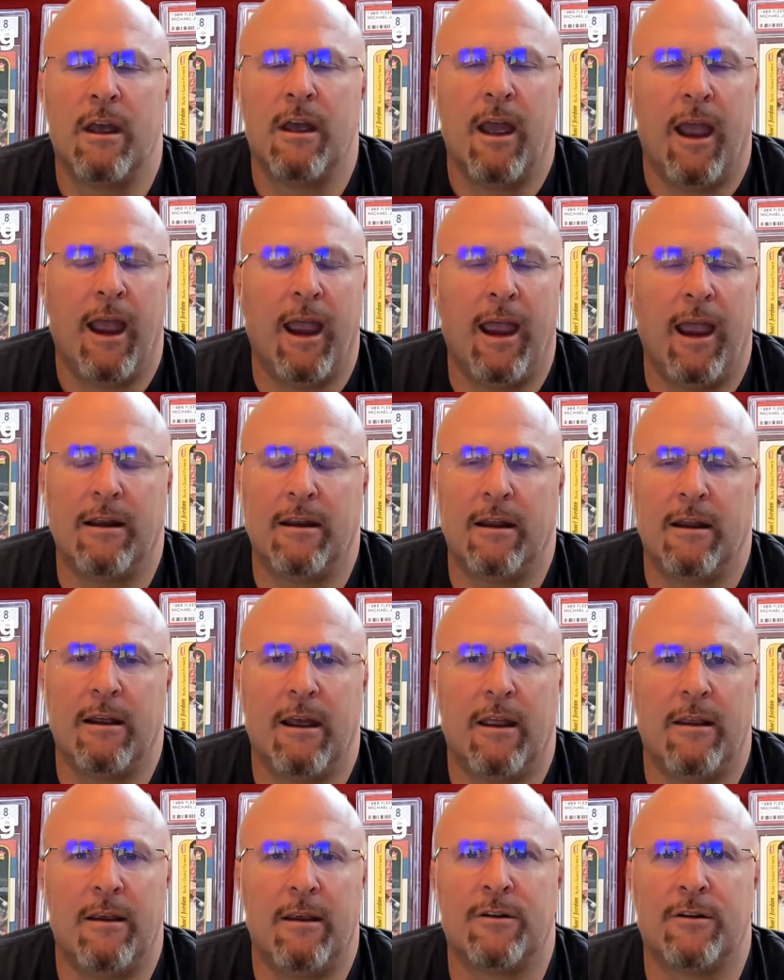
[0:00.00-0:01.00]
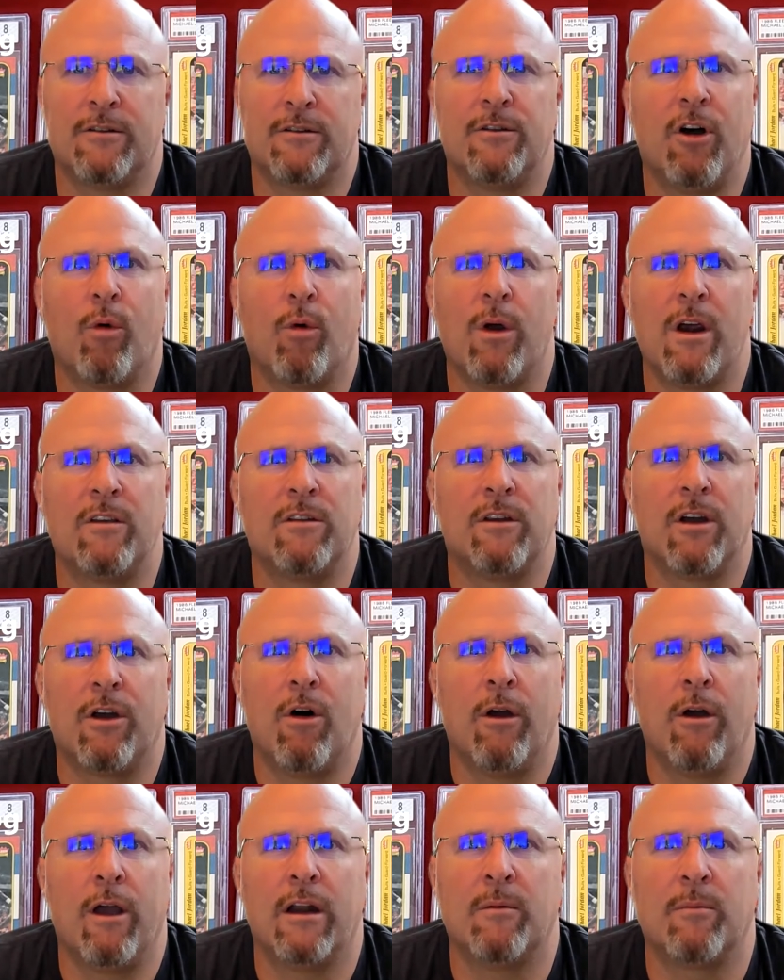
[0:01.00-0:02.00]
And there's no reason to go
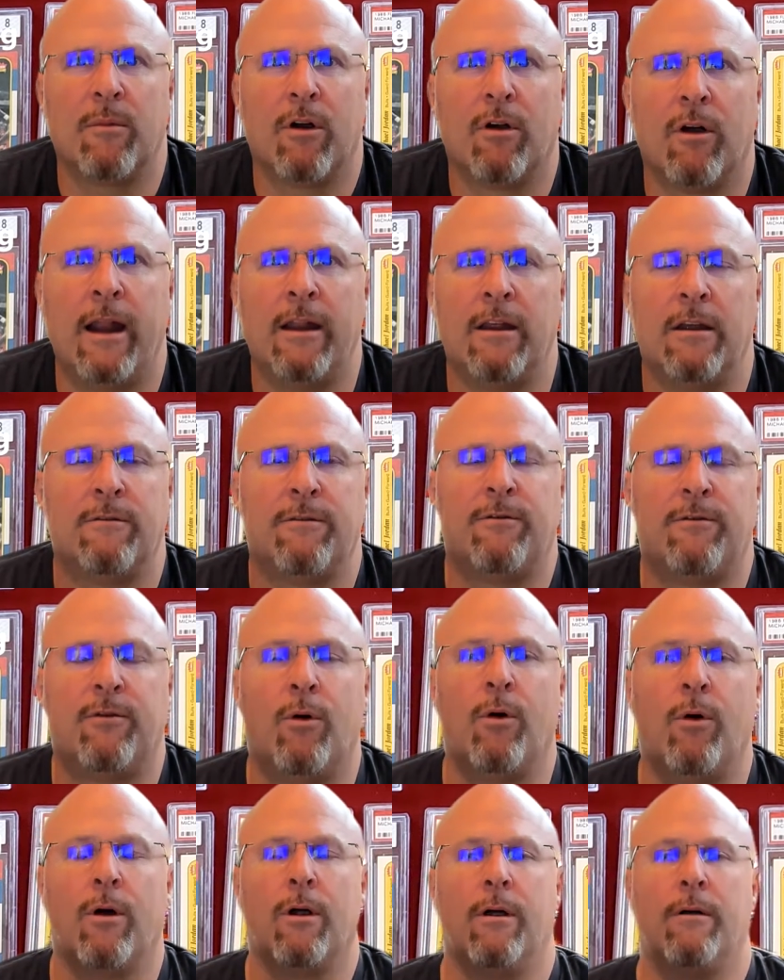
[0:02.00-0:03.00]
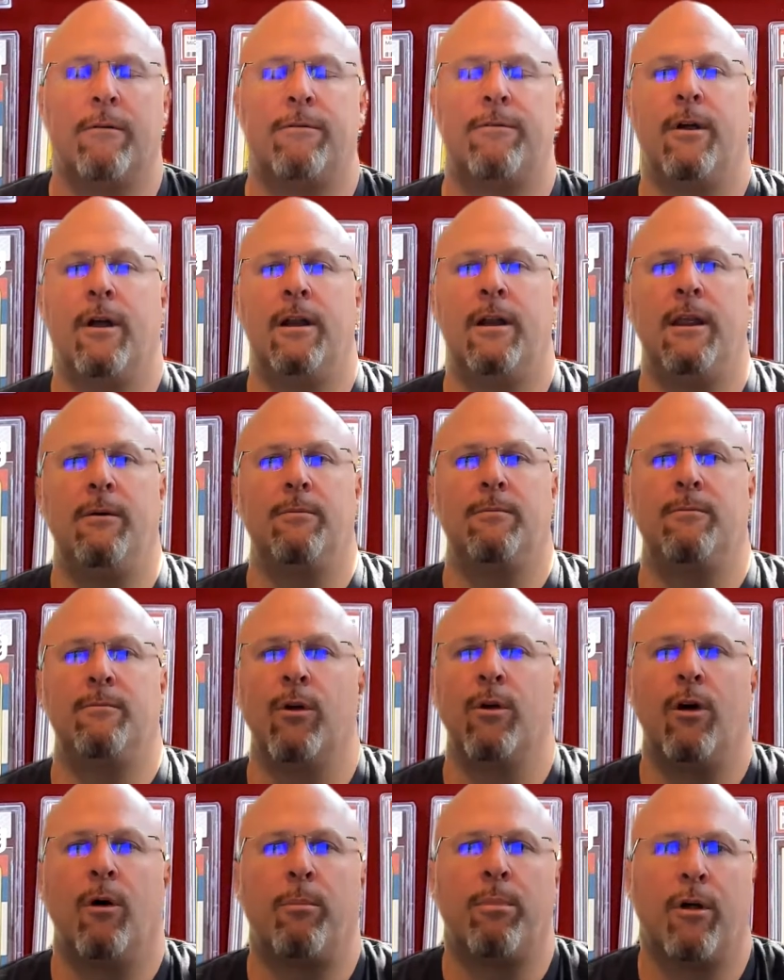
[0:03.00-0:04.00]
get them graded for any
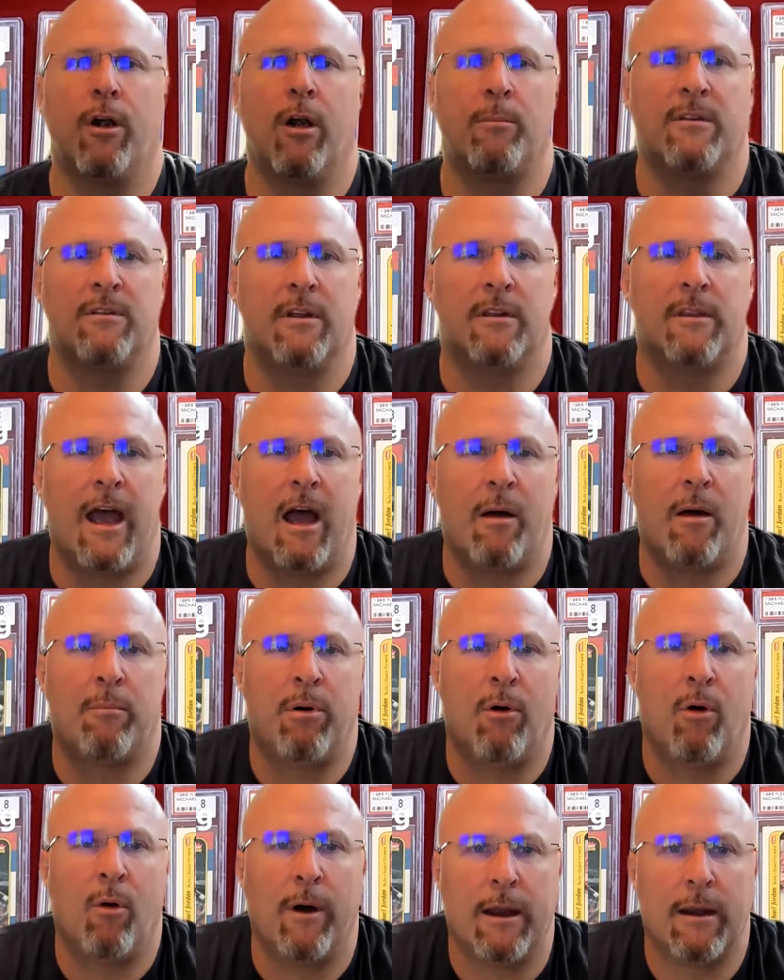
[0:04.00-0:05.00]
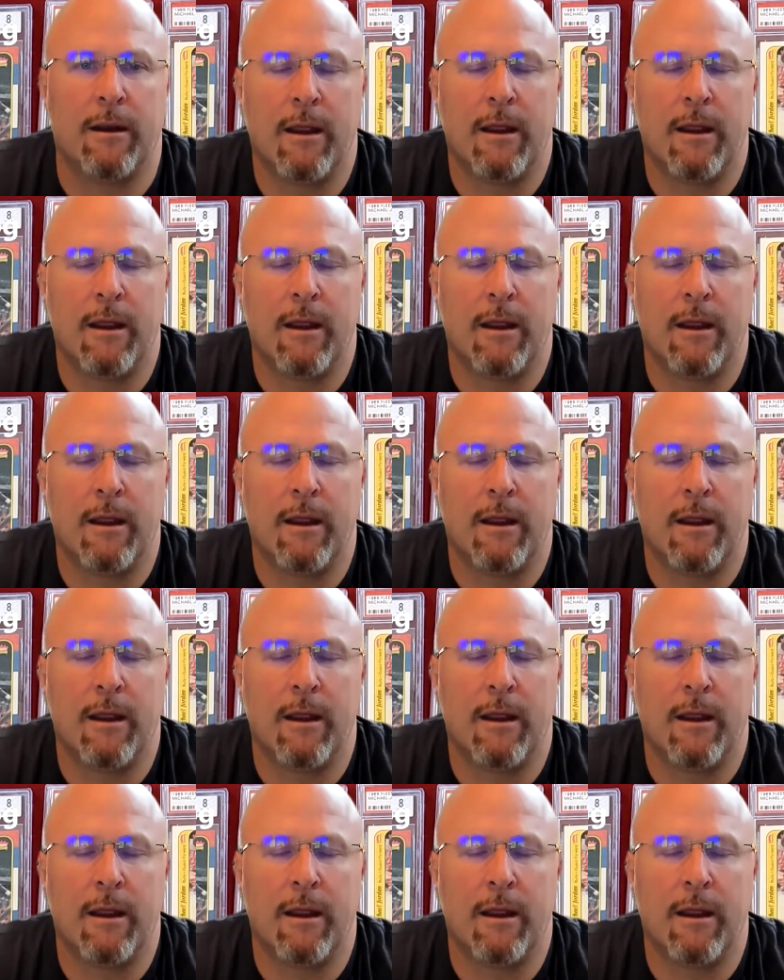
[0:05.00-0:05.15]
real purpose at that point.